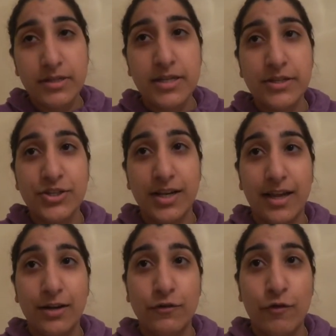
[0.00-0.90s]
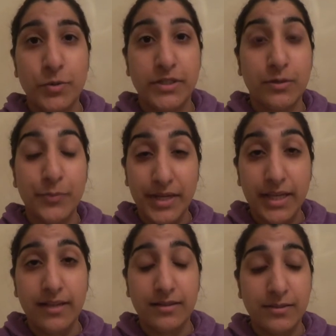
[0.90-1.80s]
inshallah, I look forward to
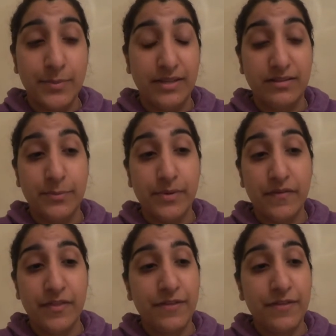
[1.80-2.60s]
completing this amazing month.